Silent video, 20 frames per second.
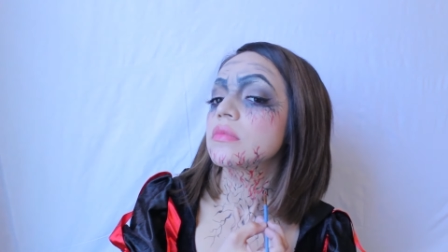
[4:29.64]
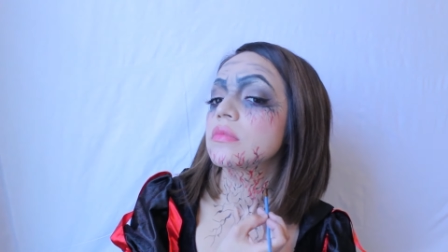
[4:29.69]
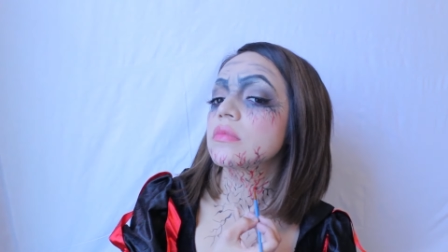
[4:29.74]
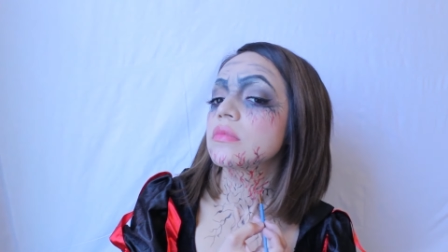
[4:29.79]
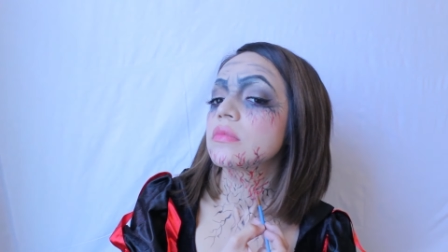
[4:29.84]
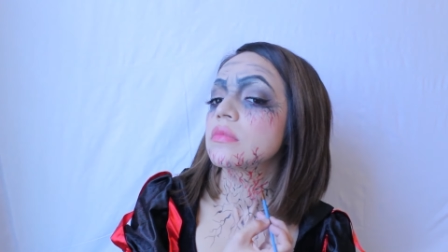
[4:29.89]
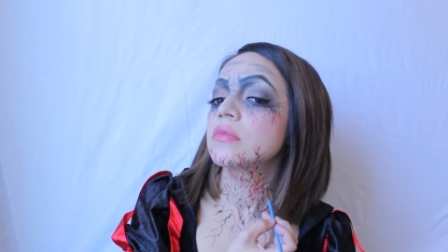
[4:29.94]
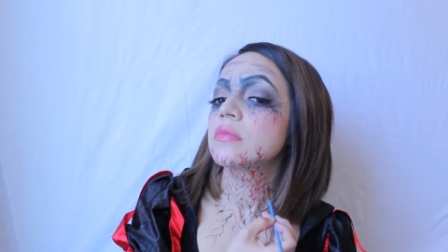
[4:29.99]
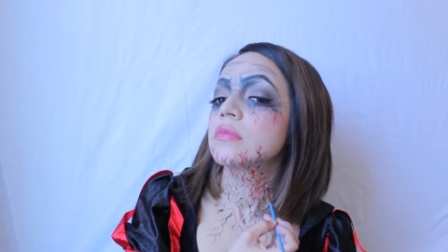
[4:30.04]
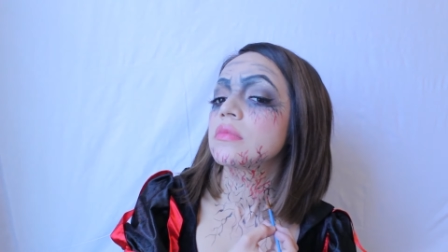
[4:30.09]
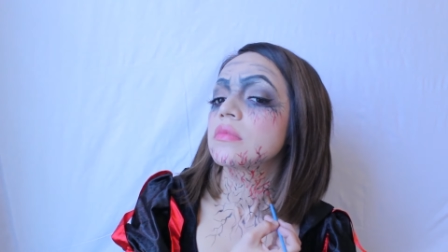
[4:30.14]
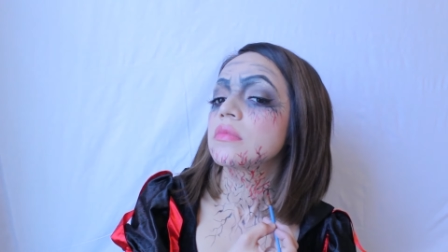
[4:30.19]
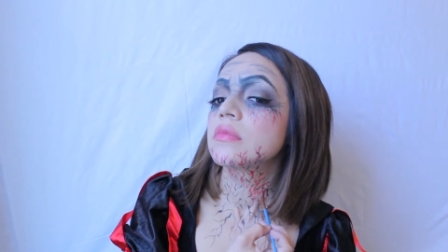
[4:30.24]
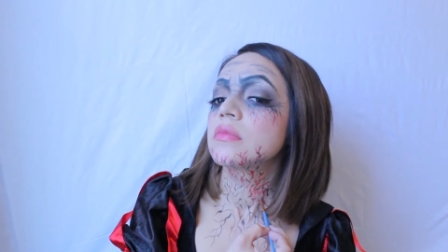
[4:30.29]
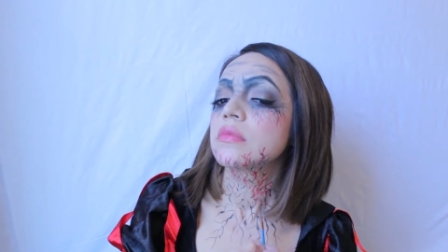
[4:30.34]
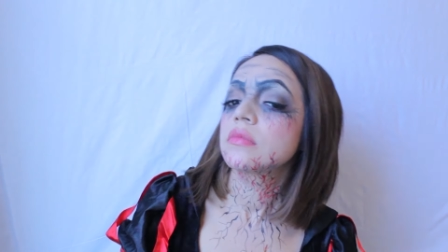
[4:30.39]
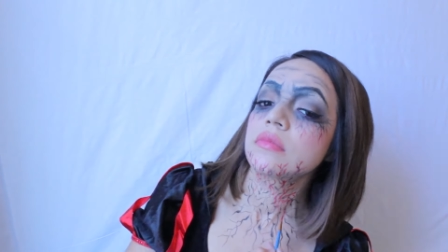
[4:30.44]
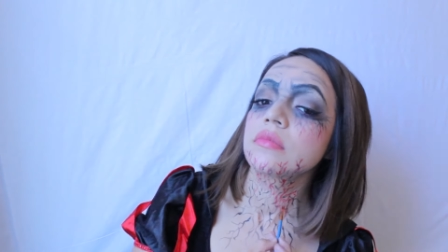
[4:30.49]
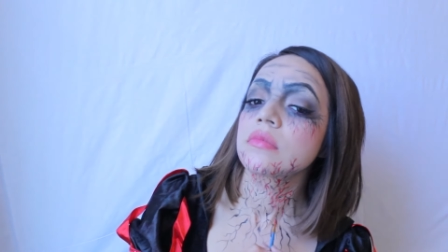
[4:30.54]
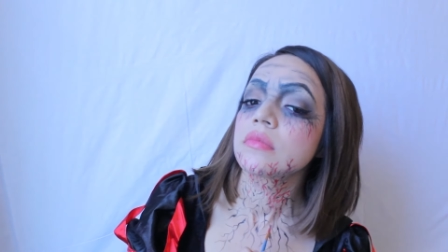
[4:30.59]
to
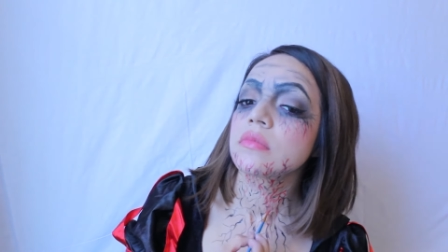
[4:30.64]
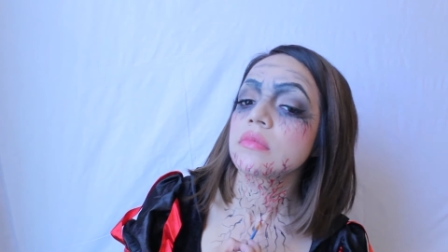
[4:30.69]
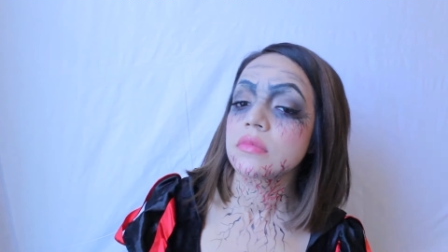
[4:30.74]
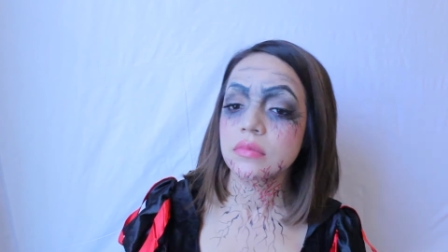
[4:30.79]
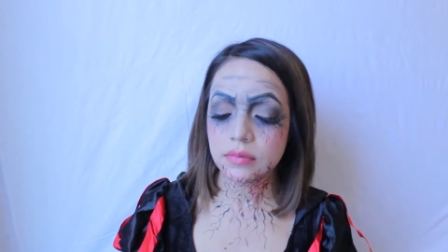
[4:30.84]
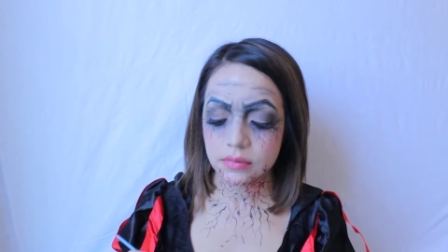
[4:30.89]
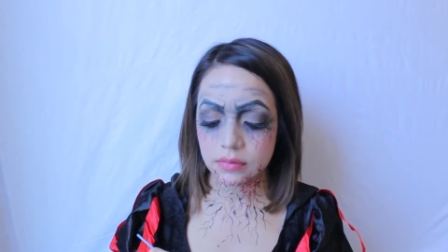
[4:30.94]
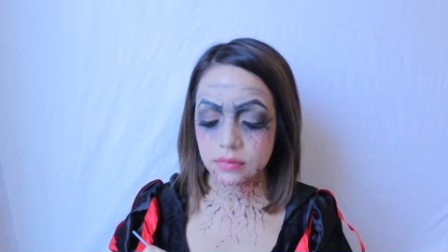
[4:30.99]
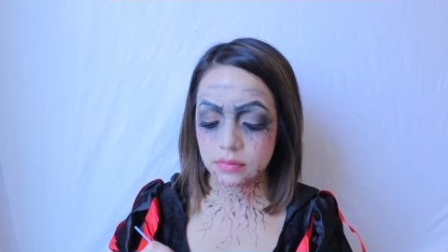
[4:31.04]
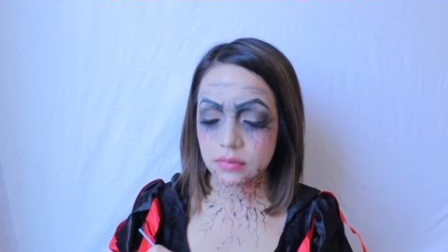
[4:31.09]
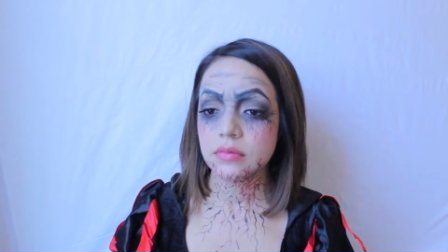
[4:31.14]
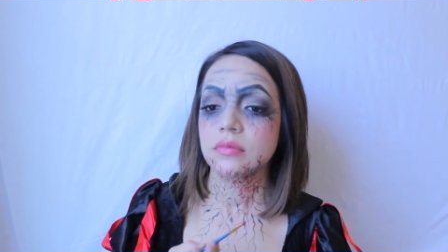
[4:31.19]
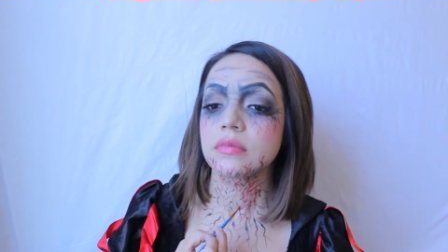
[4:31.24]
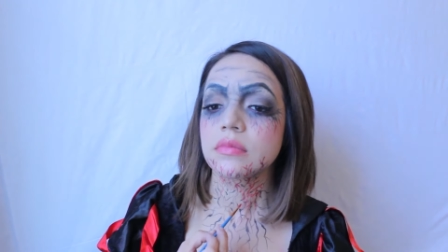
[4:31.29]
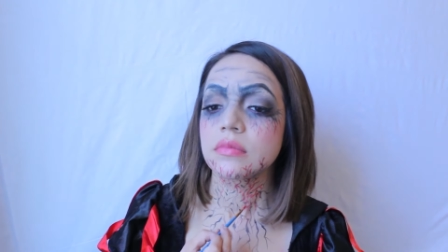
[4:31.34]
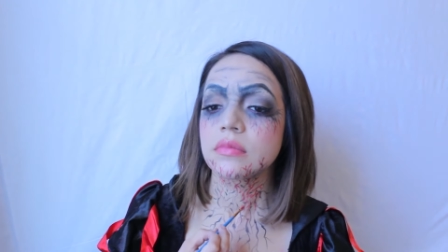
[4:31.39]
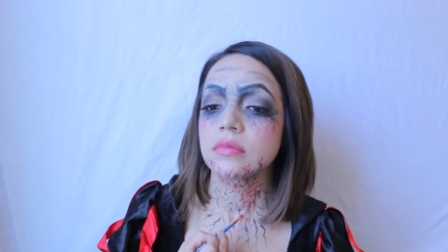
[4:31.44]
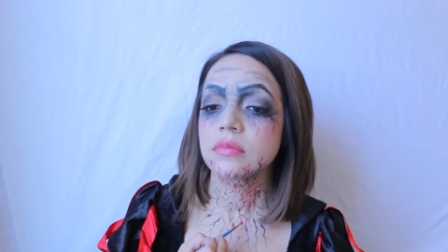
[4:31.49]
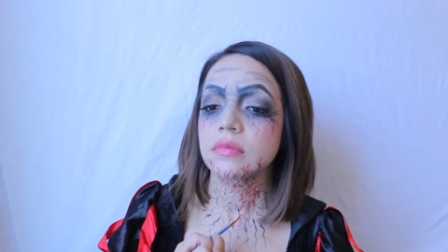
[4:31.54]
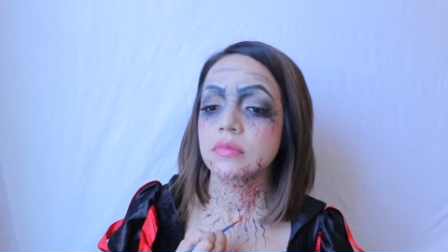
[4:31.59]
spread.
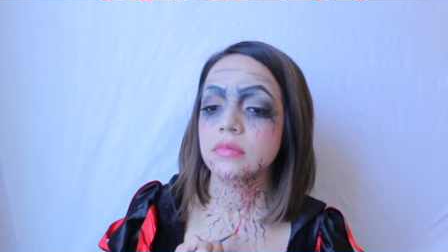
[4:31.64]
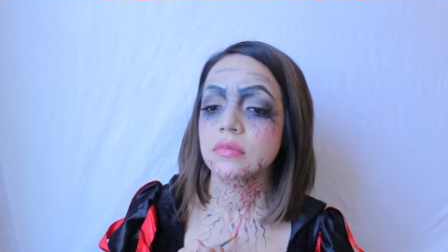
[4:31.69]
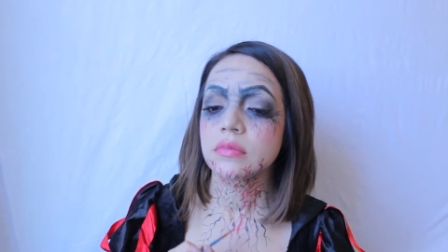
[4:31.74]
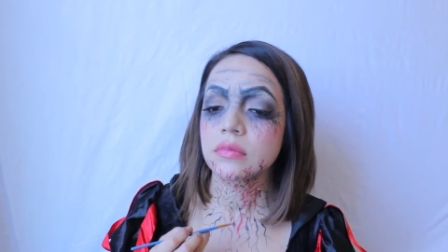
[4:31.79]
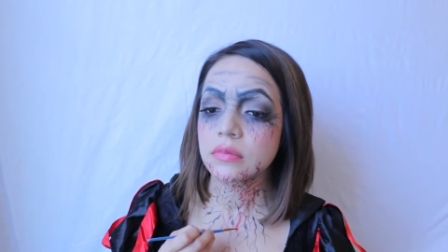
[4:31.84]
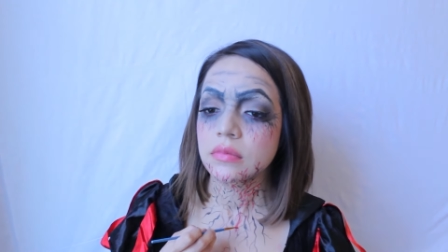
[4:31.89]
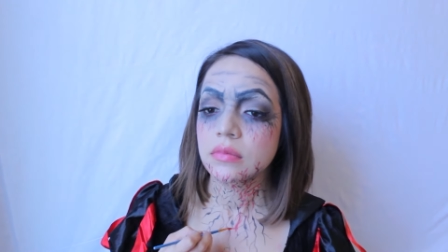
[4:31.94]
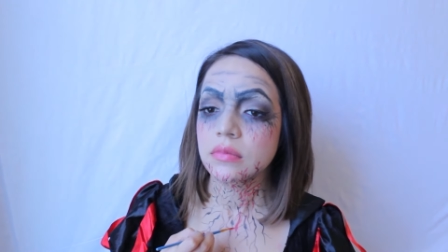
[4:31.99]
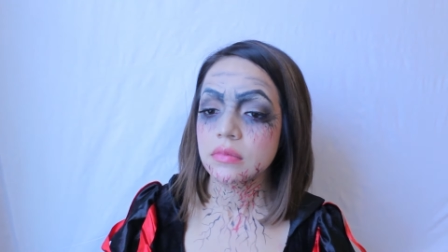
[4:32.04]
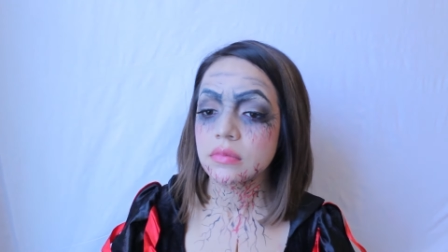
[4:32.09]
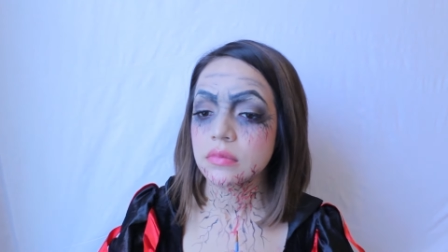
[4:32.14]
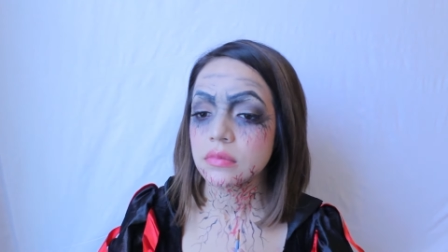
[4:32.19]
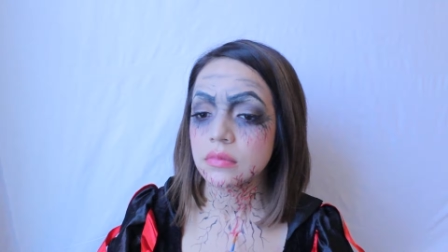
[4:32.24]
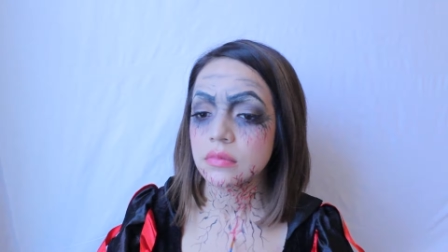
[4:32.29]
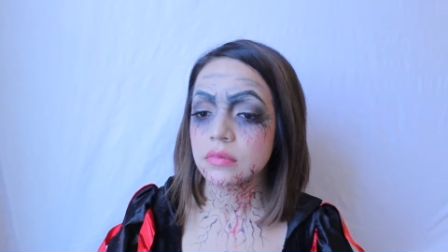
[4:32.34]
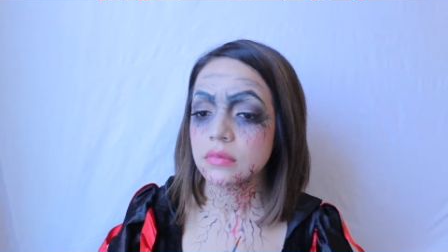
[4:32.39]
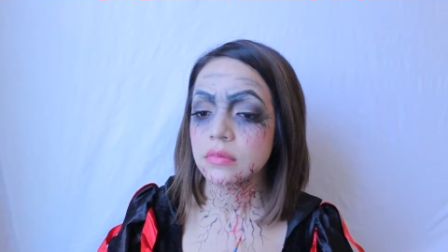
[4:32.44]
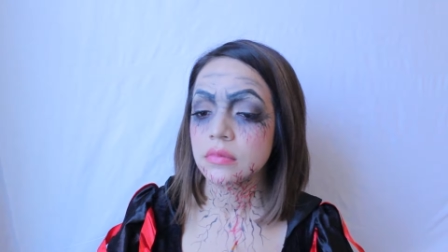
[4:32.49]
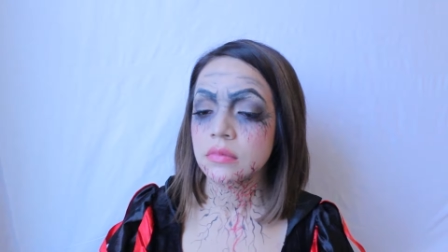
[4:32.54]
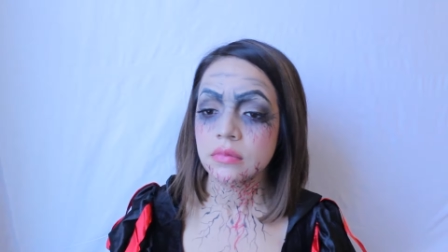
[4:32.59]
After I
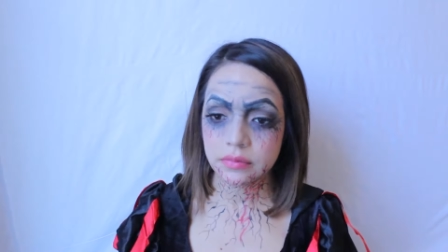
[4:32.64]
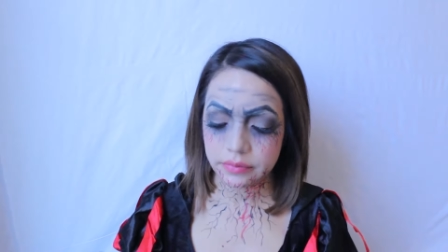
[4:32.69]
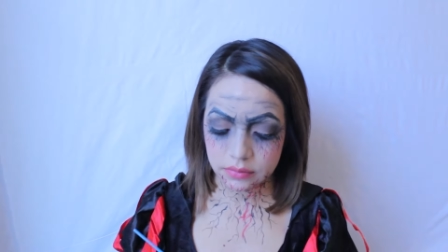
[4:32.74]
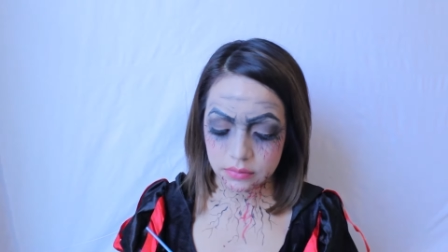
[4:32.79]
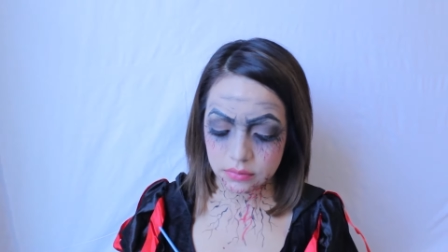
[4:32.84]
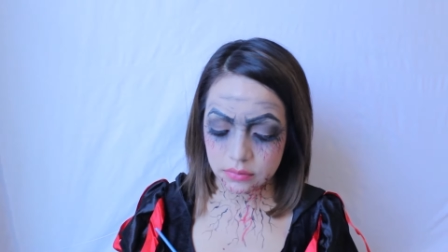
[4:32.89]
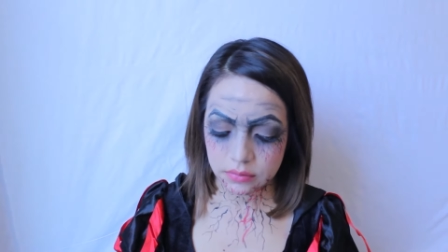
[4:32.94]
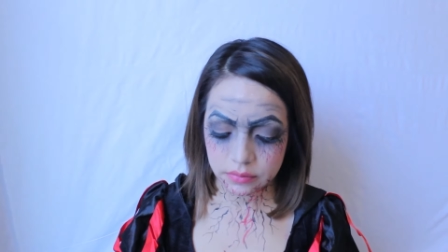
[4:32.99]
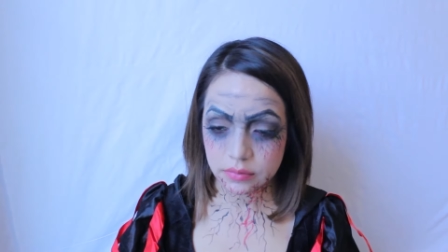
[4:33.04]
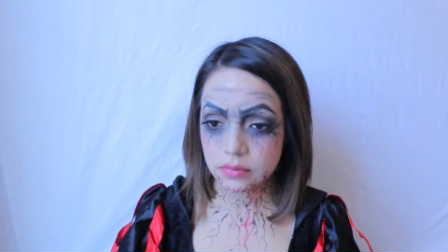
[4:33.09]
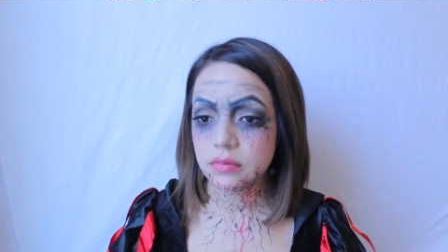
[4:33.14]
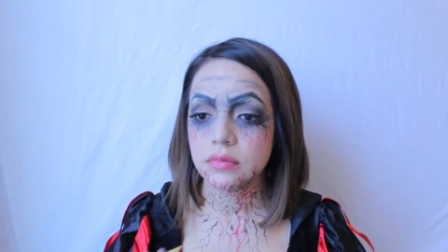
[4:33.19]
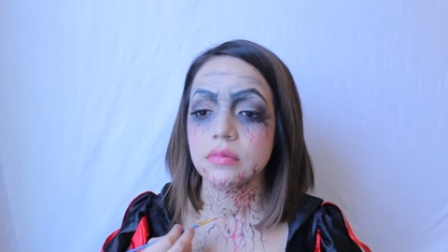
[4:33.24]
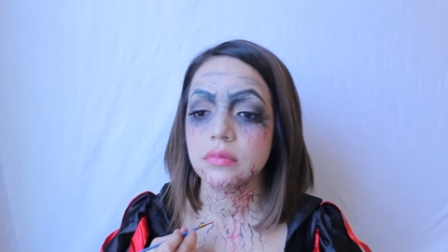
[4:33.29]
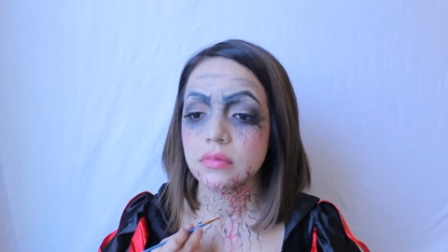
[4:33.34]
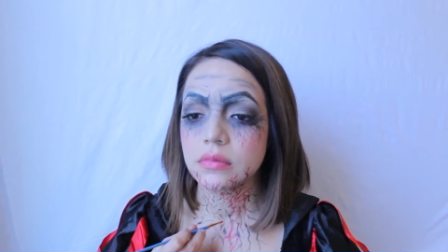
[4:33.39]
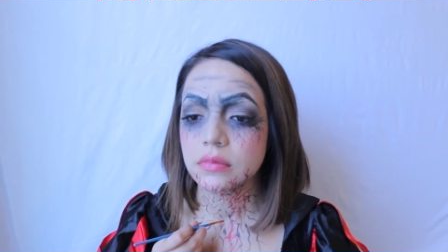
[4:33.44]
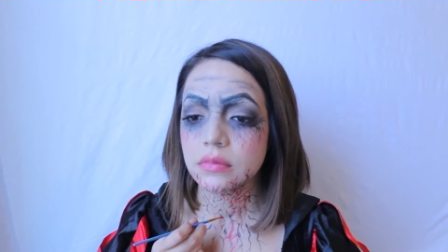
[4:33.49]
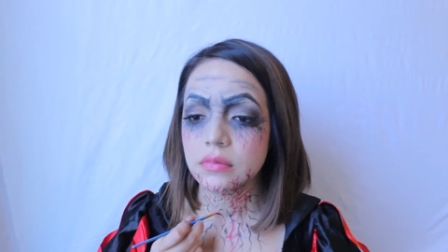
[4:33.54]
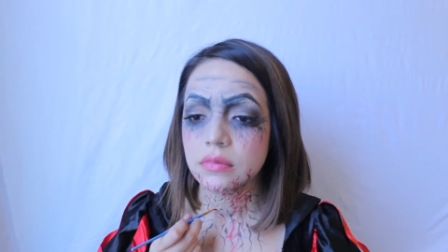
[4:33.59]
painted on the
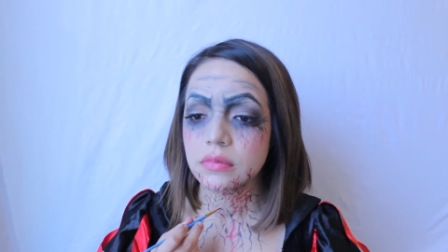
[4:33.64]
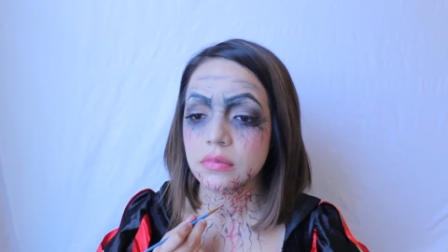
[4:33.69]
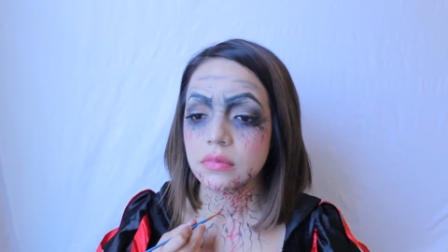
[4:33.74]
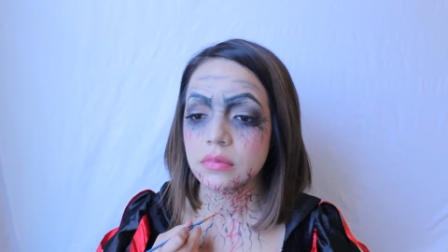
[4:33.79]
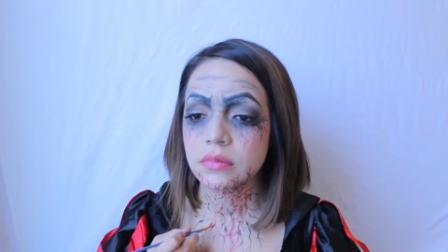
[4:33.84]
veins,